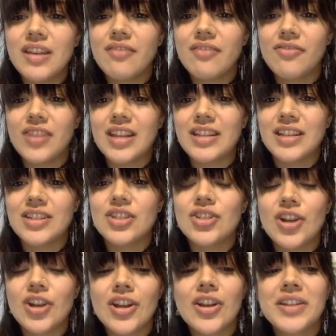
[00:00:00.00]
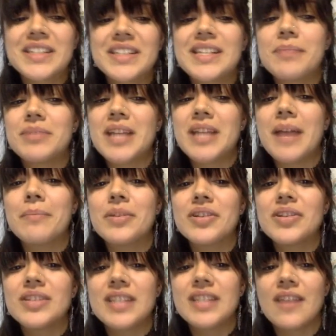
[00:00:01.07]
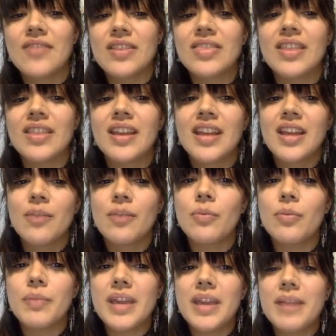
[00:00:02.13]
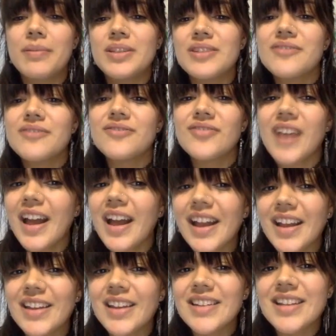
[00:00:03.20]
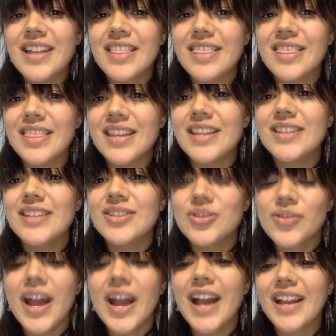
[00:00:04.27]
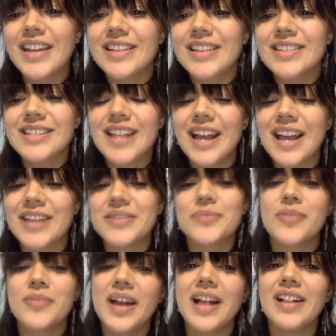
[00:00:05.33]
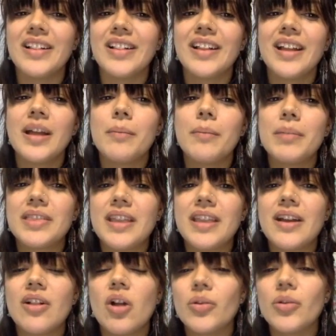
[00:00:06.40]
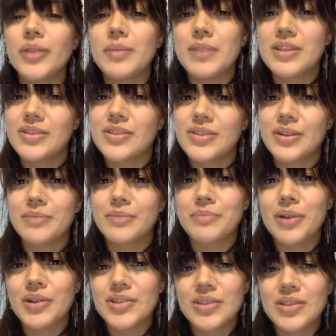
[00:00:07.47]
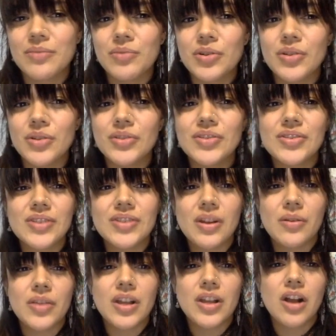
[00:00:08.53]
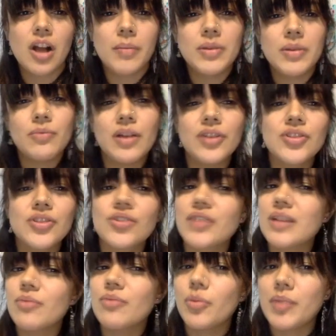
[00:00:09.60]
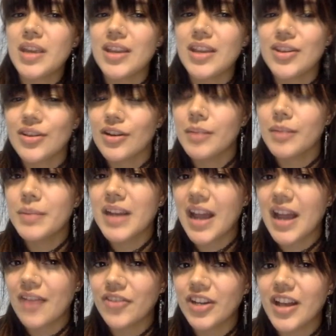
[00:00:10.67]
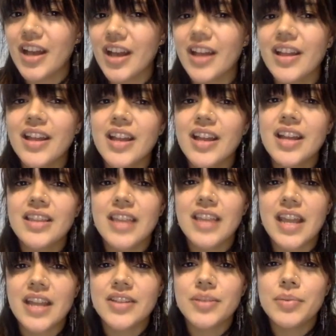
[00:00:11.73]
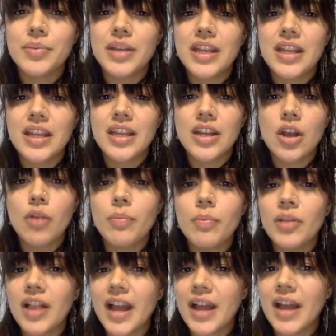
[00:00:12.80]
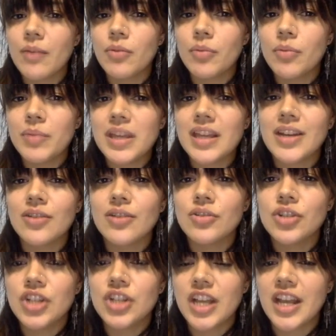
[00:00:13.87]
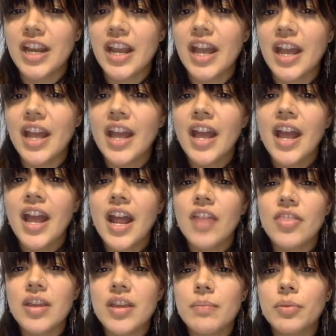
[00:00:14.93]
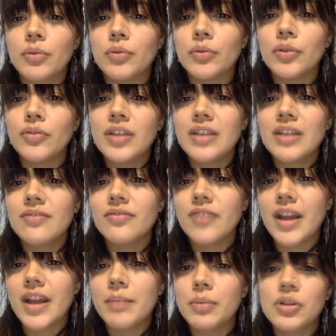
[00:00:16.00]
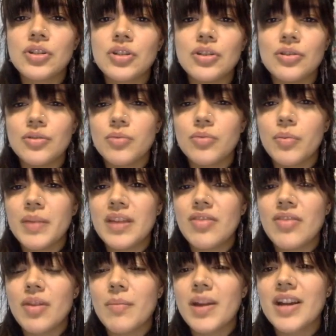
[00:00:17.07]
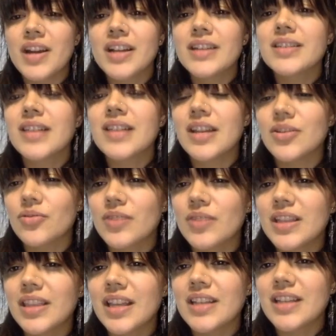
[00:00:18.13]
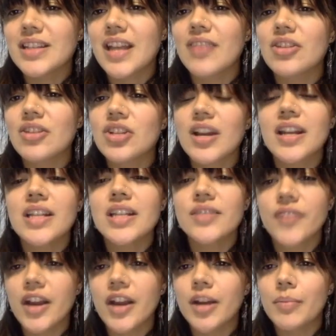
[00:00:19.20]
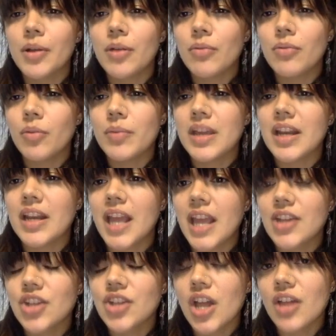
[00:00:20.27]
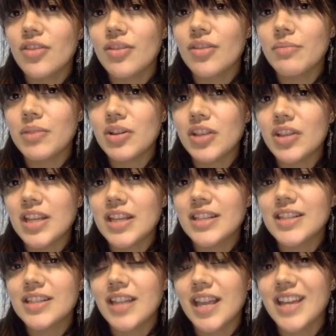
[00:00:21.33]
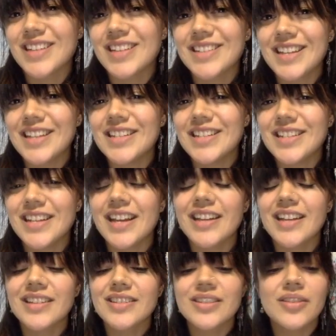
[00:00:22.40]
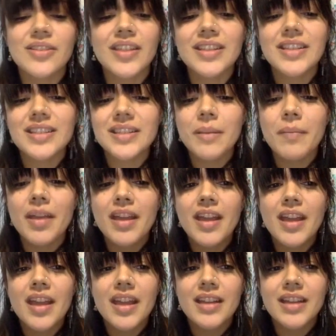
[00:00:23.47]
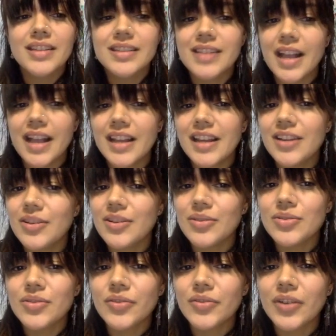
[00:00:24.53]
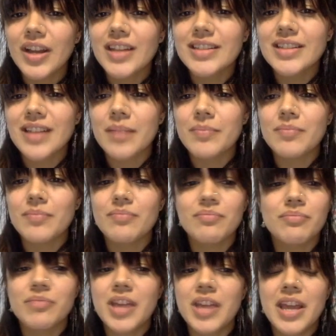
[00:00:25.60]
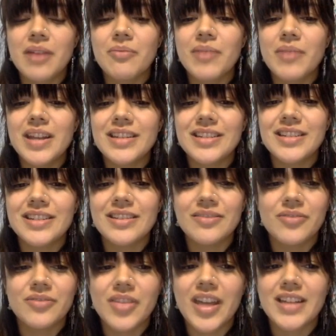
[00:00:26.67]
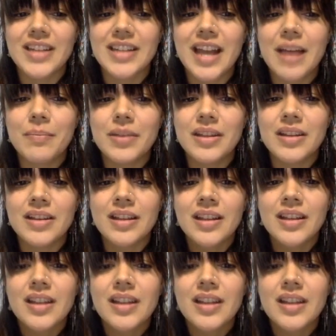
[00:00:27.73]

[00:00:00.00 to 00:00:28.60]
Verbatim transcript: event, starting on September 7th, we'll be able to find these dragons as well, but they'll only be in certain parts of the world. So the common Welsh green will be in Europe and Africa, the Antipodean Opaleye will be in Oceania, the Peruvian Vipertooth will be in the Americas and Greenland, and the Chinese fireball will be in Asia, the Middle East, and India. So that's some exciting news for us. I can't wait for that to happen.